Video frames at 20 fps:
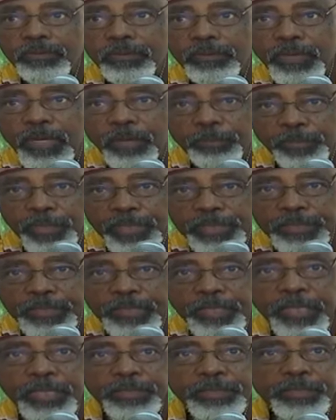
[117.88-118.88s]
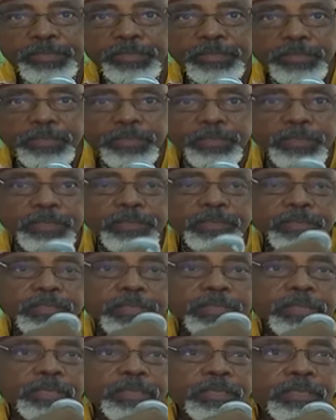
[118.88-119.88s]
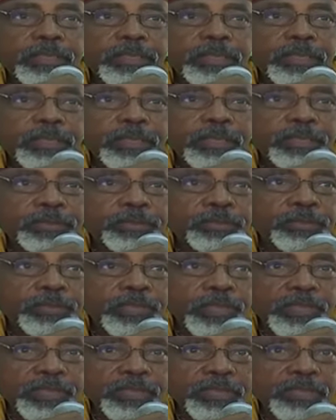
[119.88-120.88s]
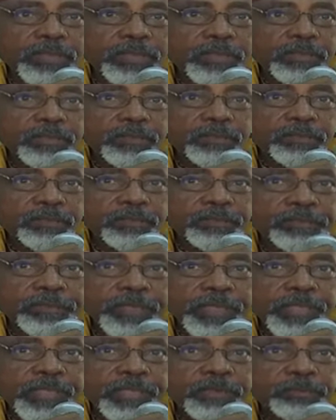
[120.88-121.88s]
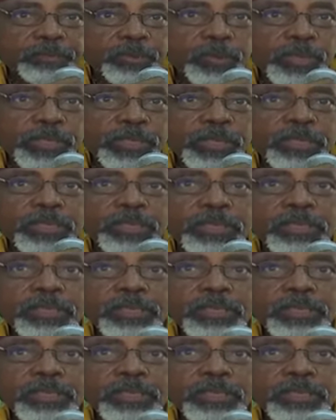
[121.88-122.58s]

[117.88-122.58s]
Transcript: for appointing us into this very important